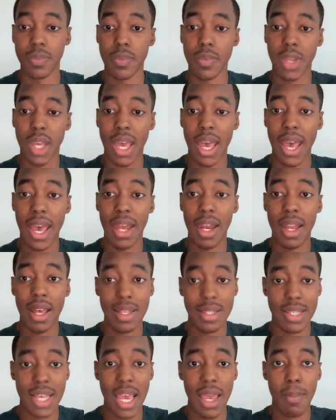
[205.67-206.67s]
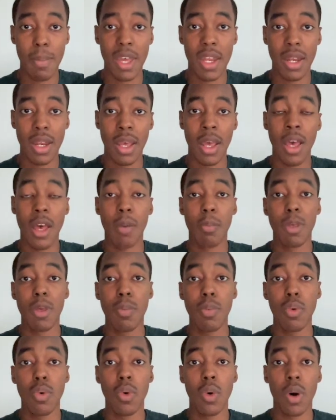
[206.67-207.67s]
And a segment,
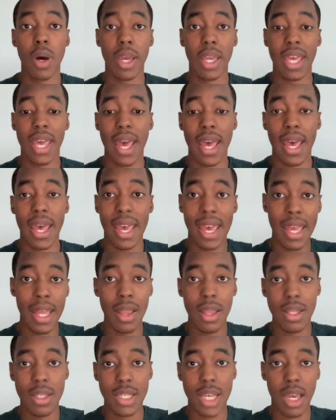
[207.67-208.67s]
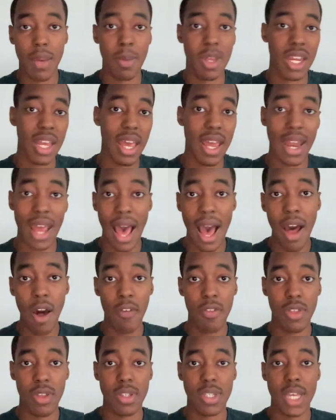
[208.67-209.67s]
people get in the segment and out of
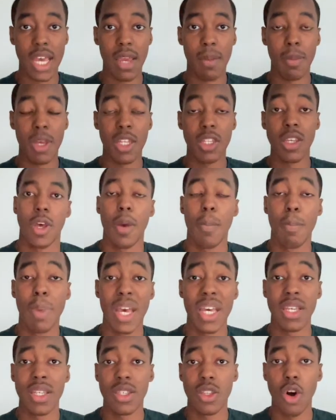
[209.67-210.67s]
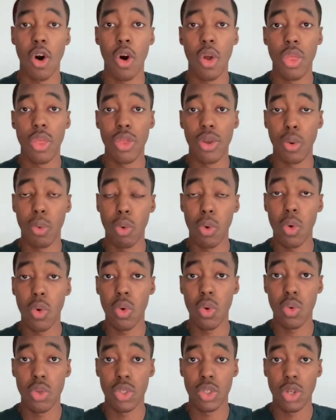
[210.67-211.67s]
the segment based on the
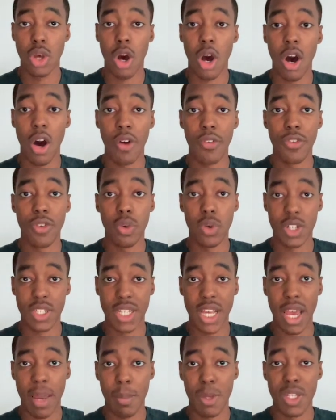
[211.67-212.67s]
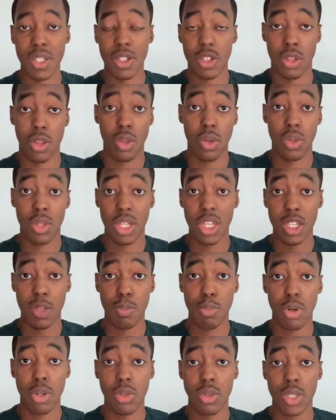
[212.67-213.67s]
rules of your segments. So this
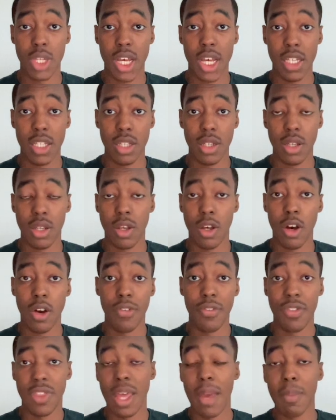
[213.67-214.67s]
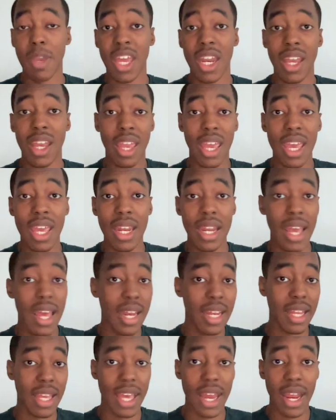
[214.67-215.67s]
process of them getting in
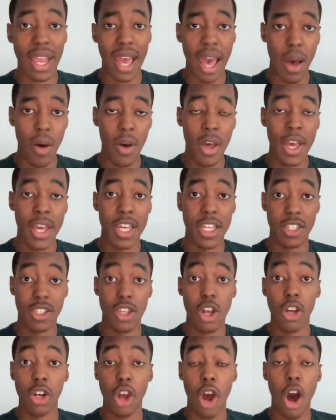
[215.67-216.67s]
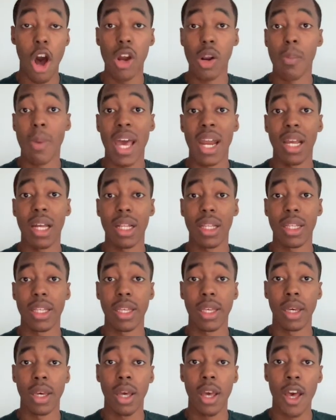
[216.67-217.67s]
and getting out is done automatically
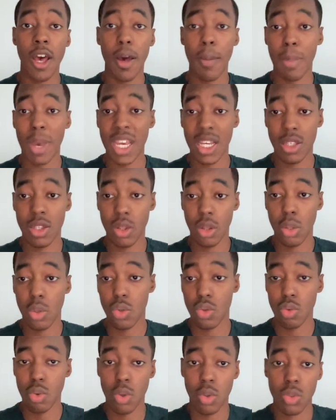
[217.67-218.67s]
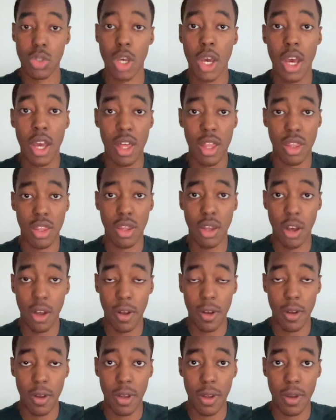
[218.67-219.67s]
based on those rules. The